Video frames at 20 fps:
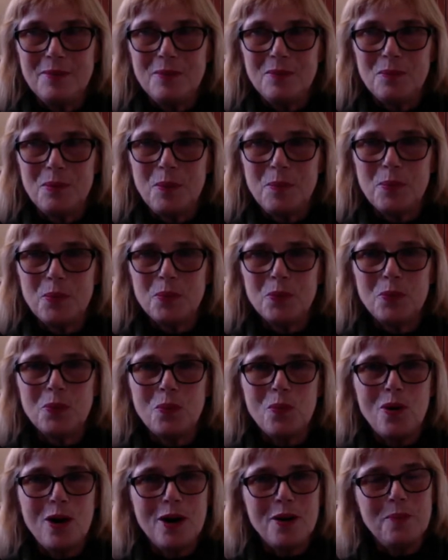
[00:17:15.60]
people would
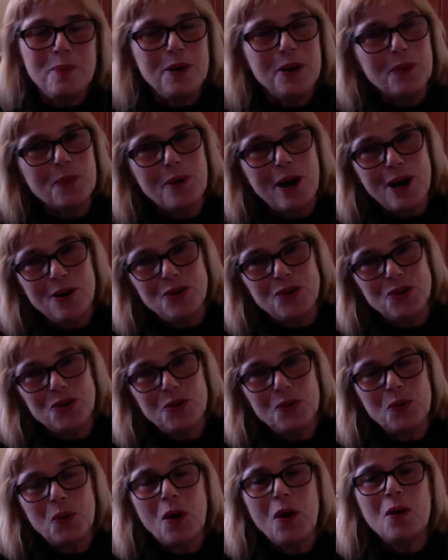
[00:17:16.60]
want to be around
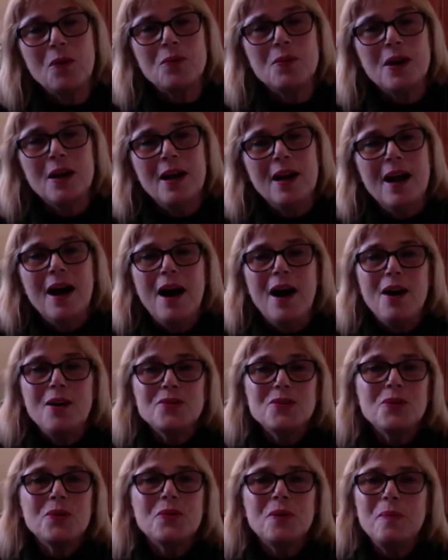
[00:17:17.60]
you.
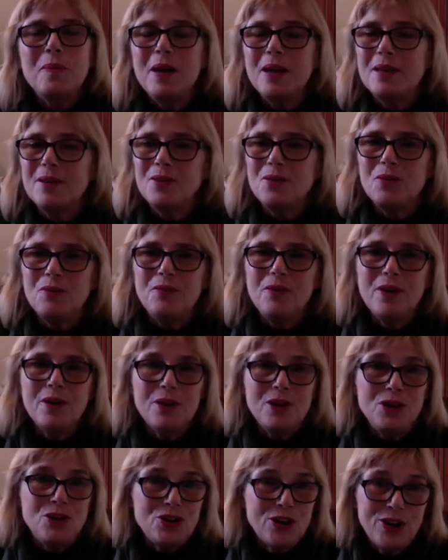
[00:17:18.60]
Also, it makes you
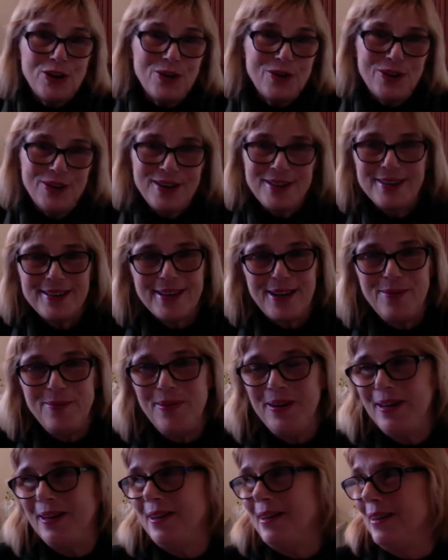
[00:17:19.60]
very generous. I
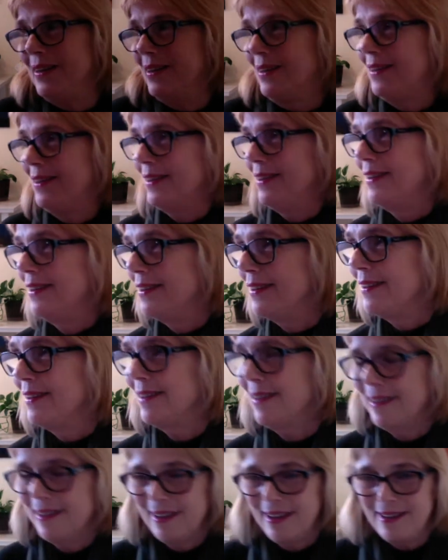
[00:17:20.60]
mean,
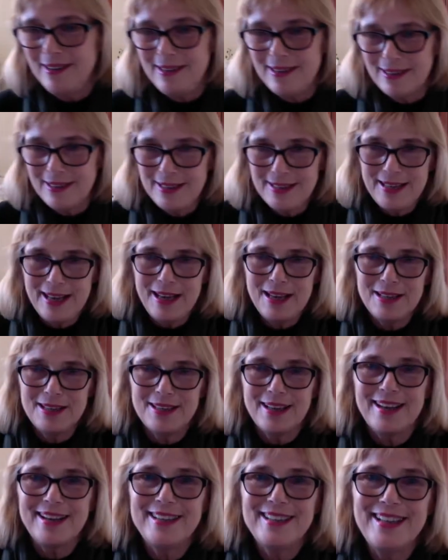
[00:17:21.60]
I did say it's
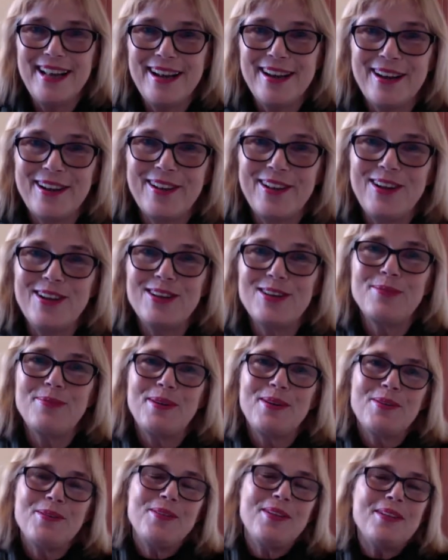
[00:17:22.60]
like Santa Claus,
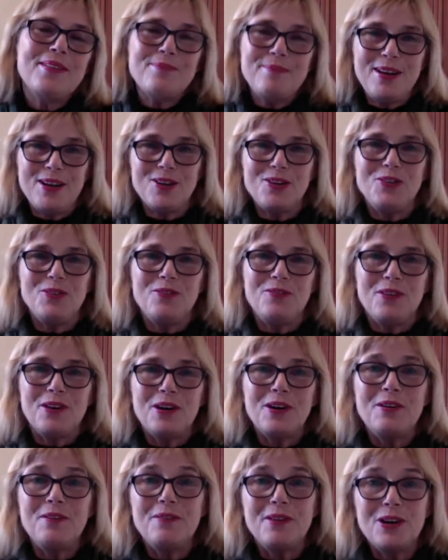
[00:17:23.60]
but it makes you
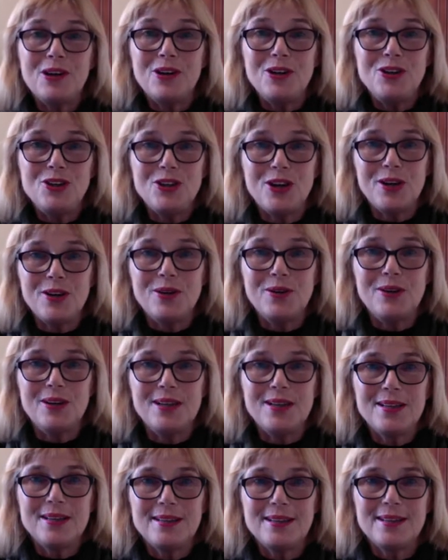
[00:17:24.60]
very, very
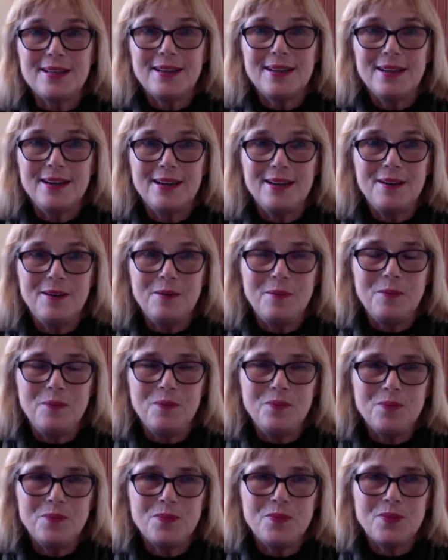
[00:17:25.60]
generous.
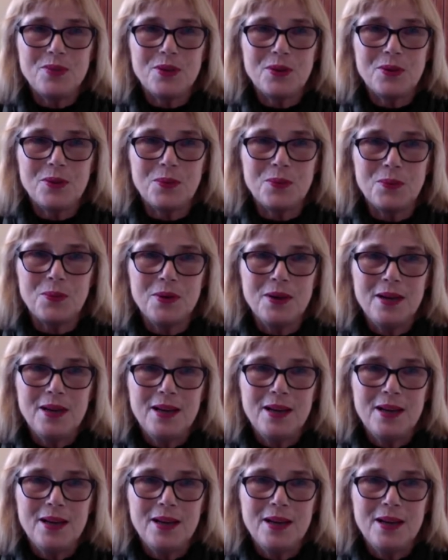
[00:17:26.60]
So